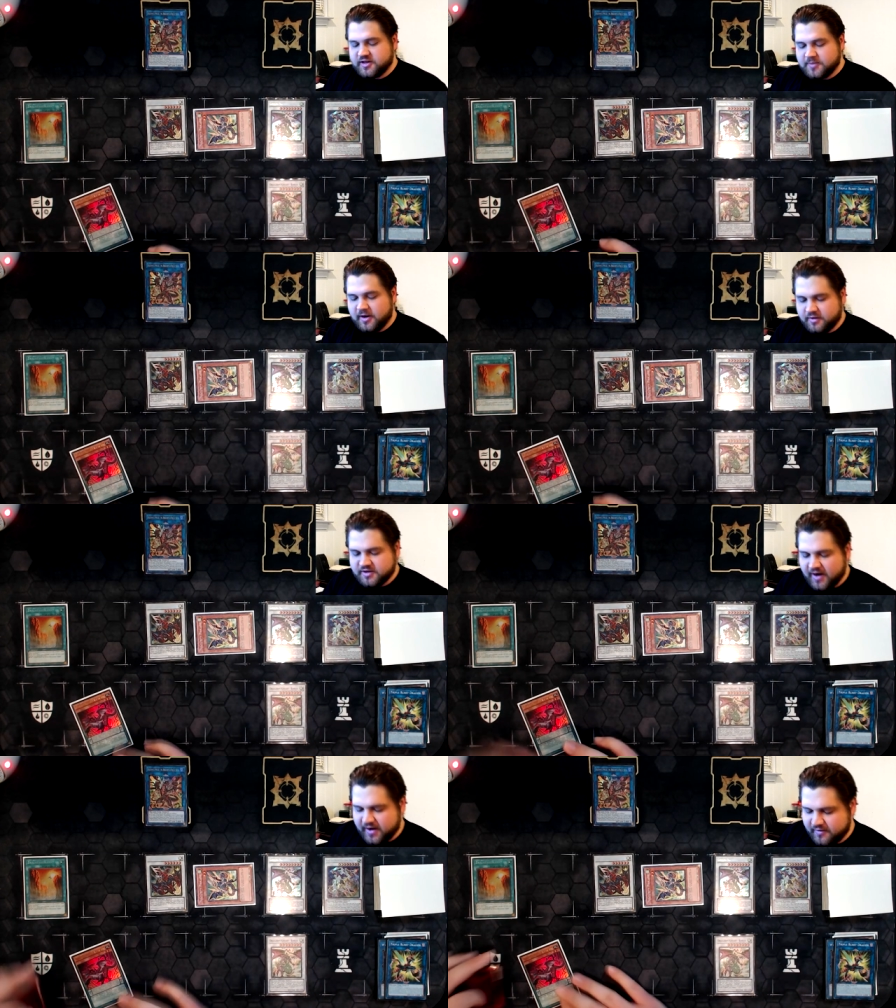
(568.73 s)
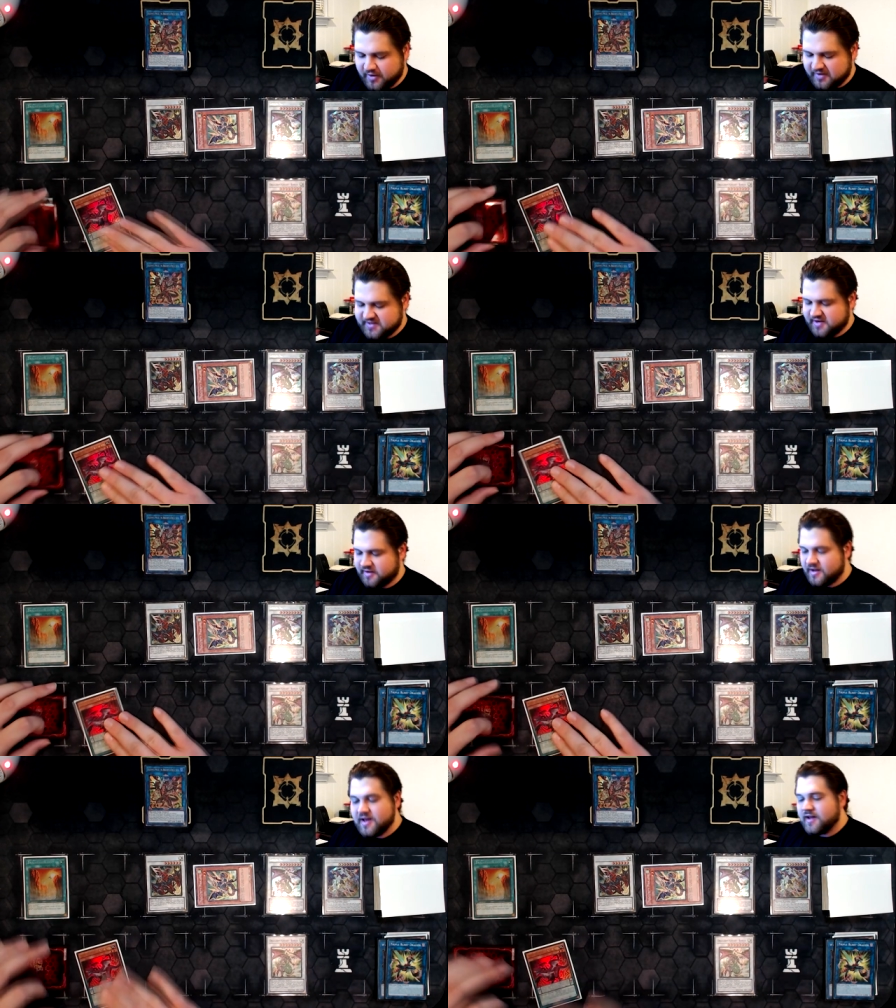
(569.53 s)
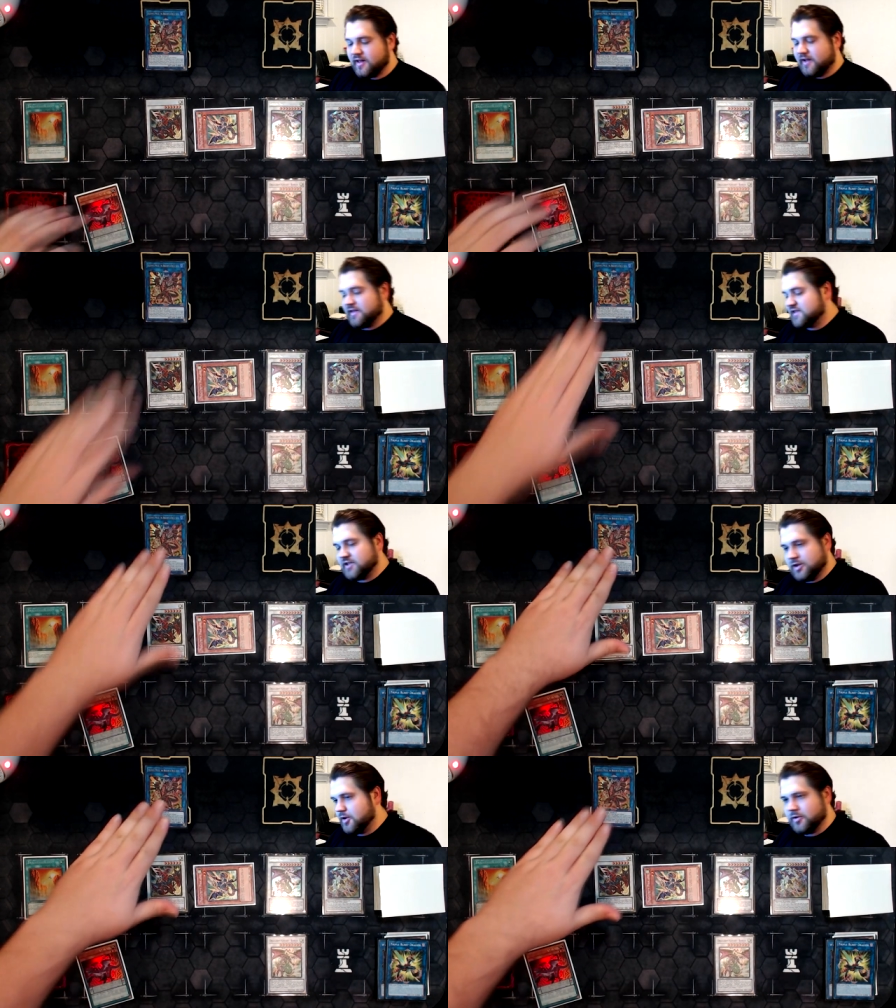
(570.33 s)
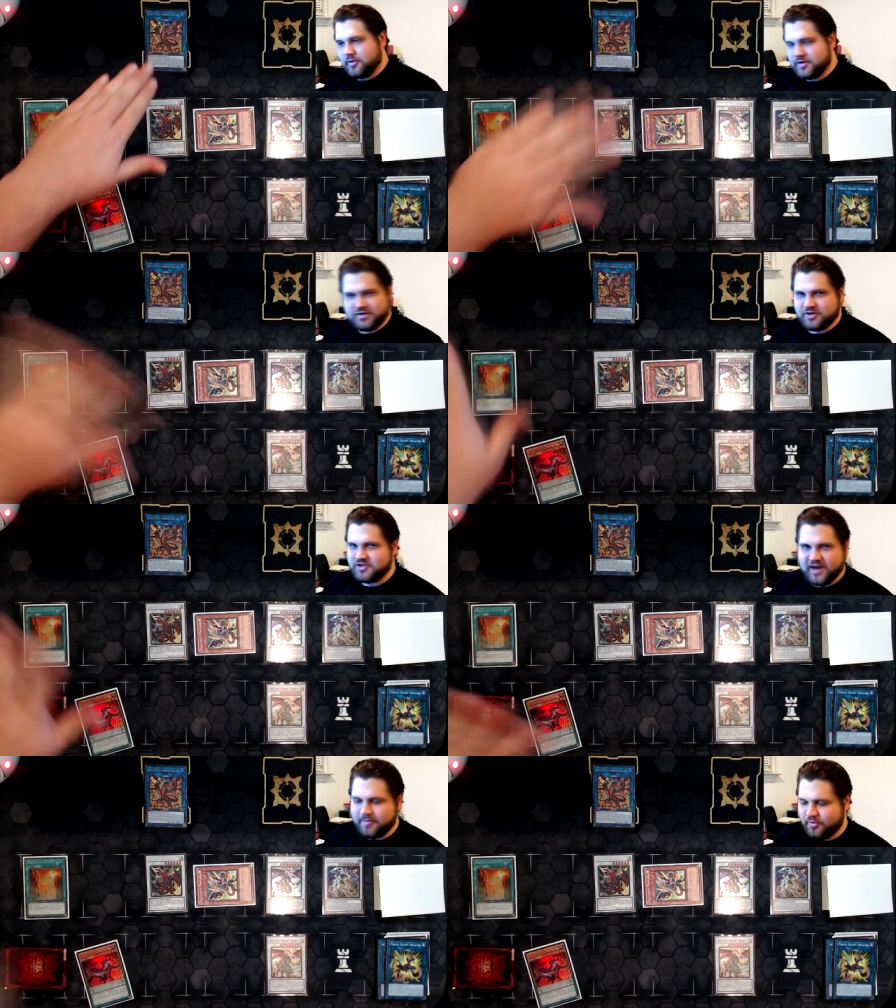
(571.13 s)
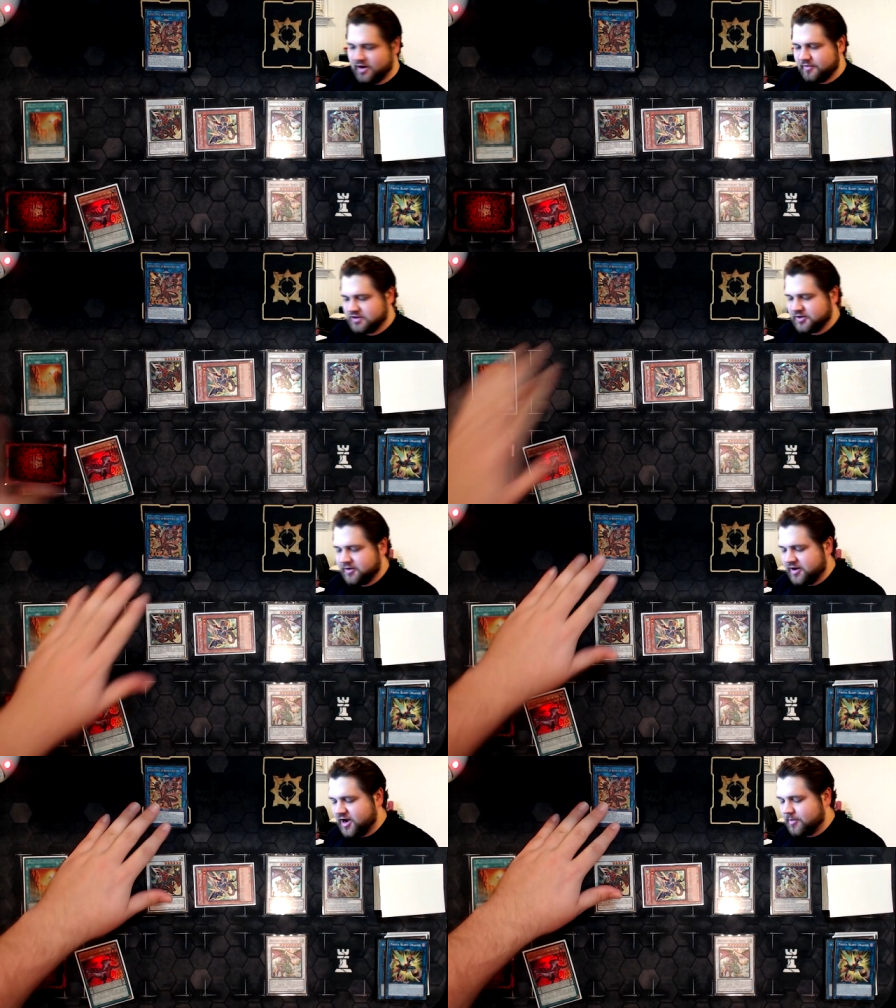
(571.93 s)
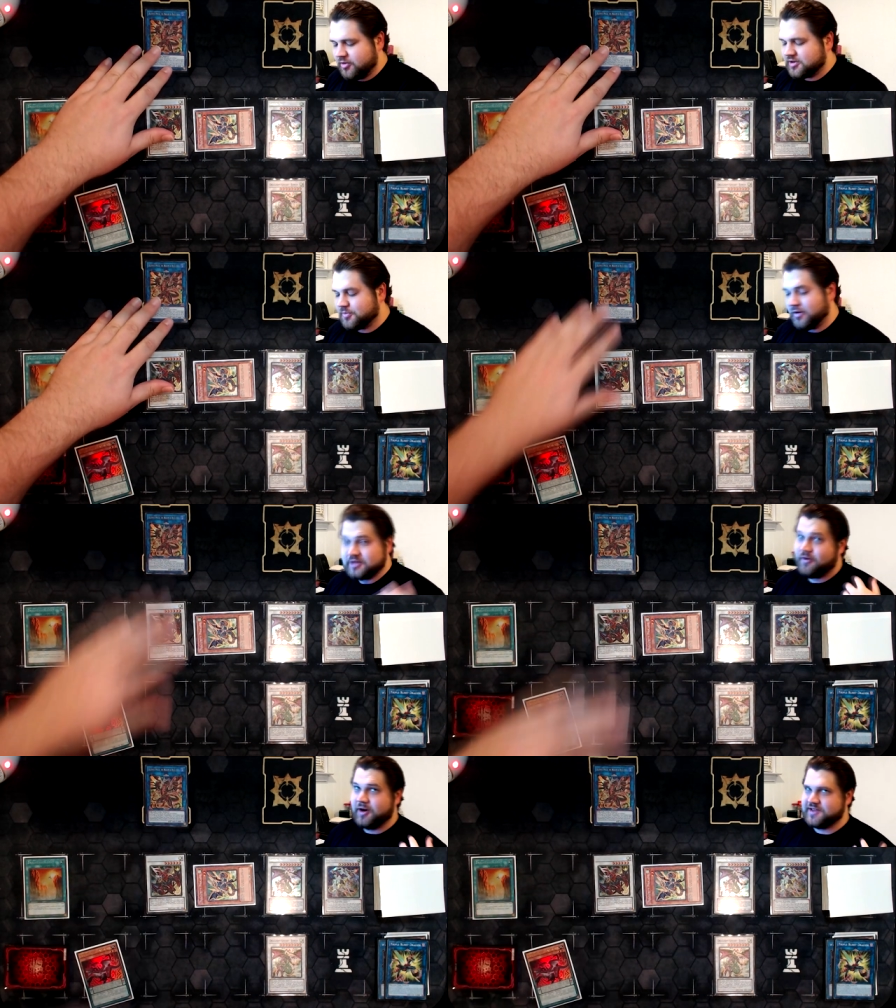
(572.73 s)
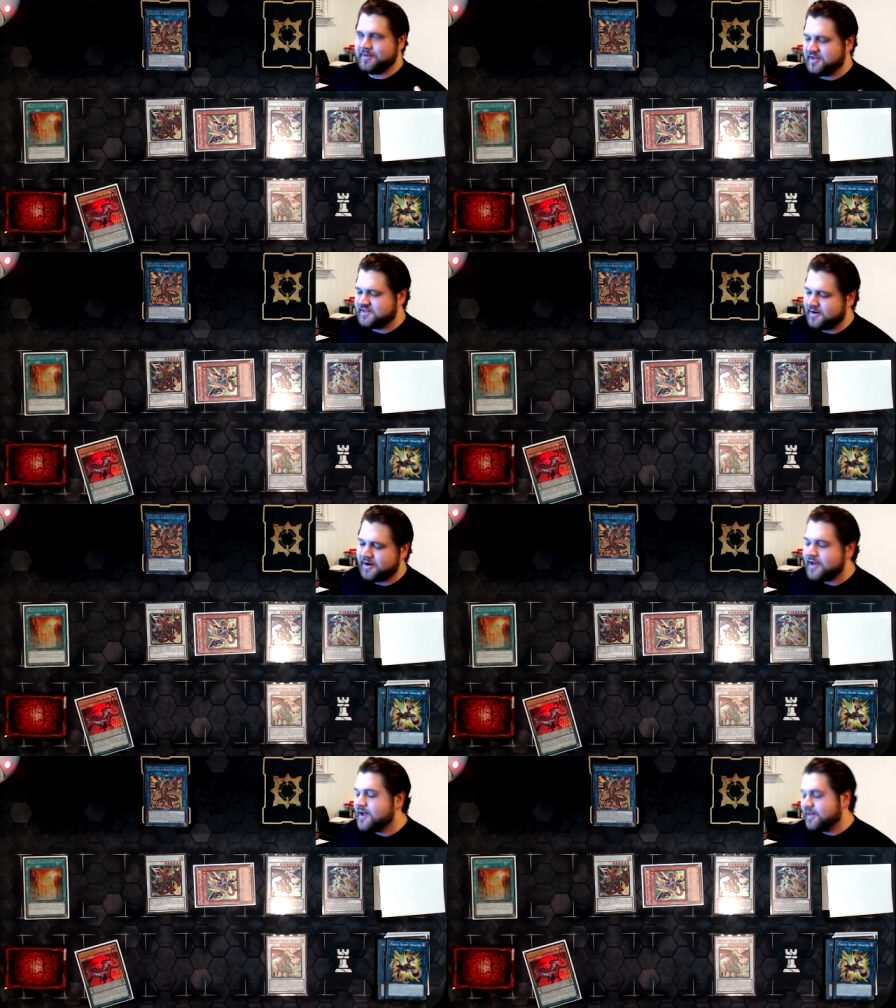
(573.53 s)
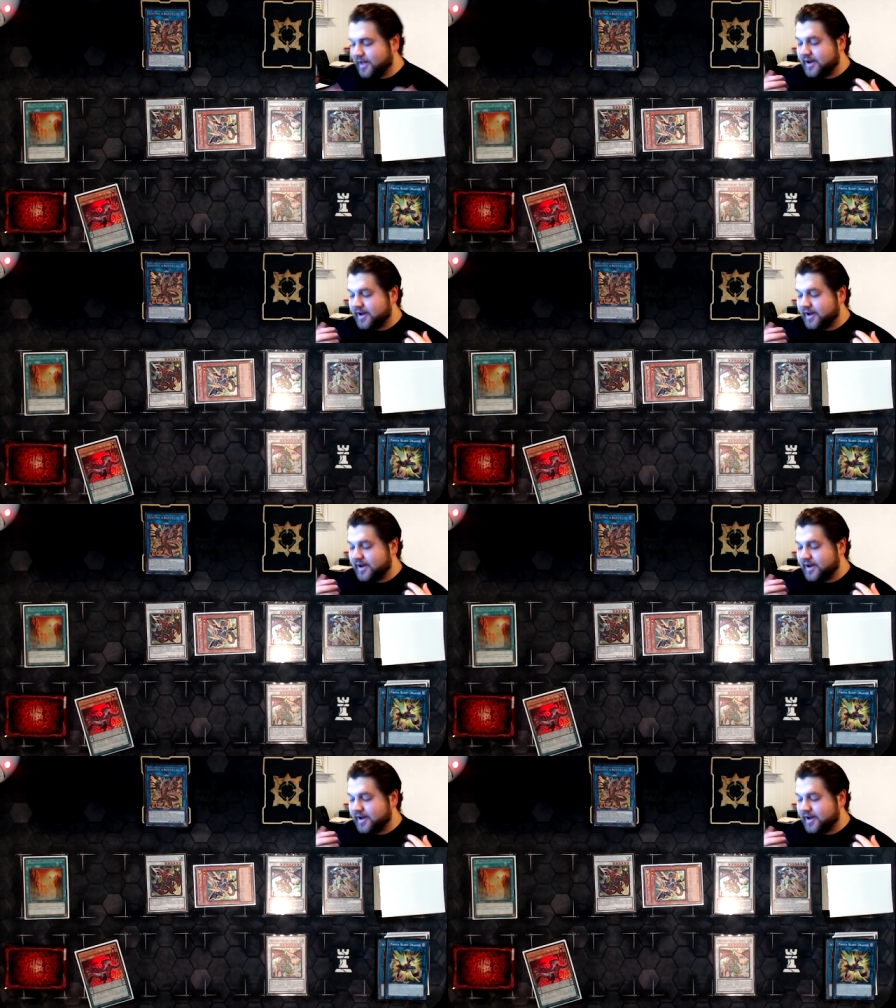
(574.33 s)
Darkness Metal, the Dragon of Dark Steel. Like, this is literally just a staple in every Dragunity combo at this point, as far as I'm concerned.